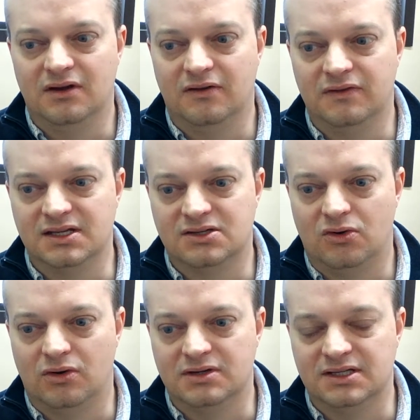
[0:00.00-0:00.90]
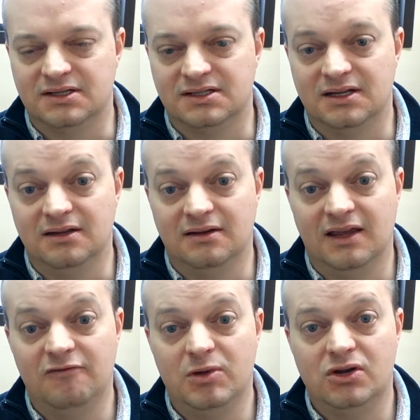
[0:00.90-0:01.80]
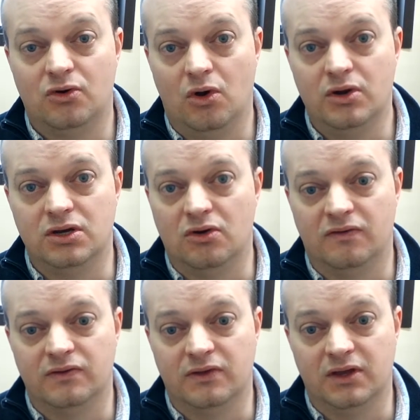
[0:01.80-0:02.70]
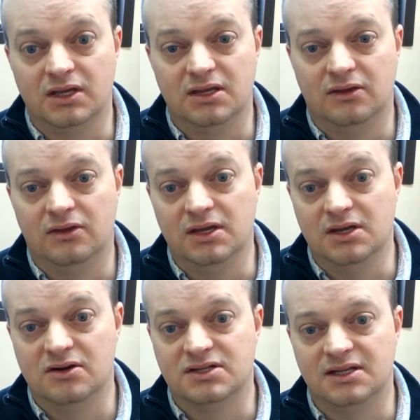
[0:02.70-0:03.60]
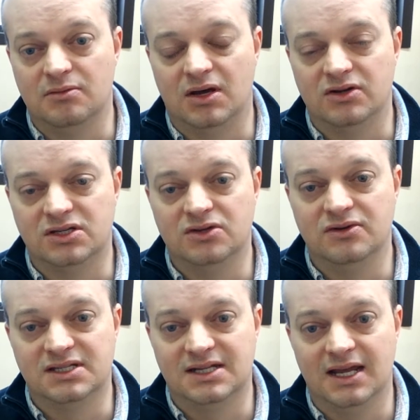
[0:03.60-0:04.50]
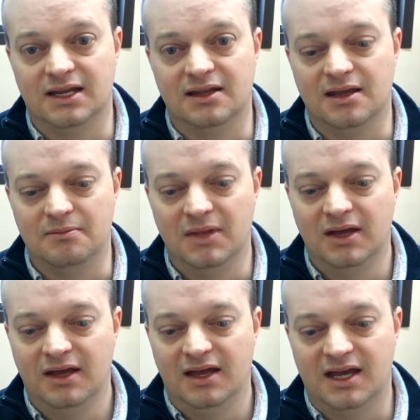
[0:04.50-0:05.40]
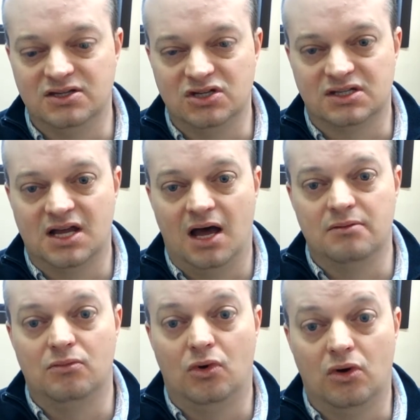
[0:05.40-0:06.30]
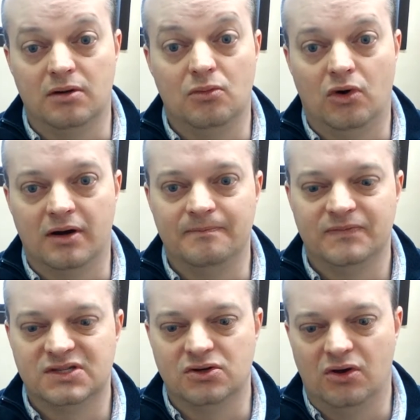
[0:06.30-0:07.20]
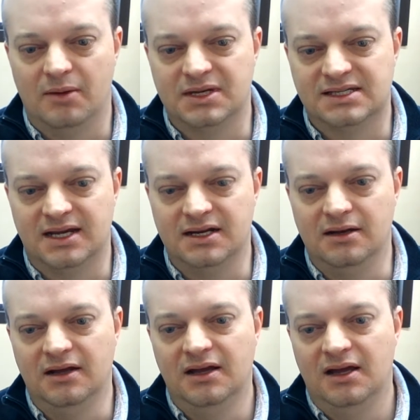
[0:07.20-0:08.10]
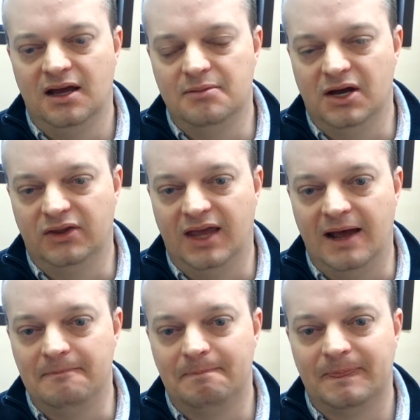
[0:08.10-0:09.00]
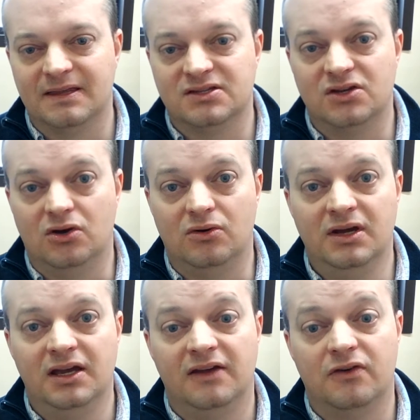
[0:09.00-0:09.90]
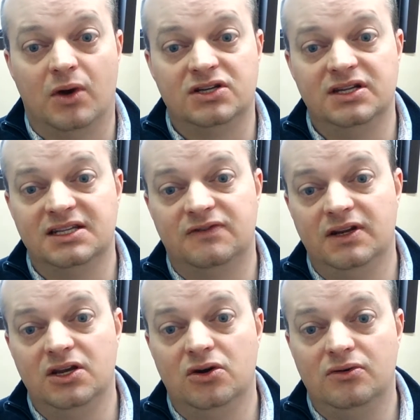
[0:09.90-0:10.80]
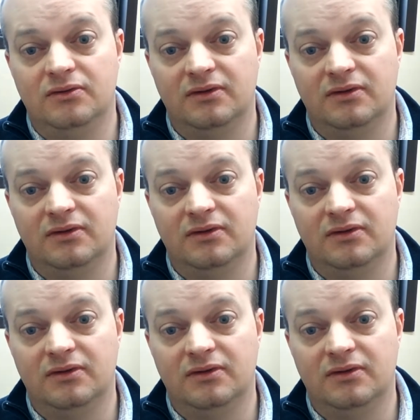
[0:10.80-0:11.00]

these courses, and they've been growing over the years. The amount of students taking them has just gotten more and more. So I'm excited about that. So if you're watching this video,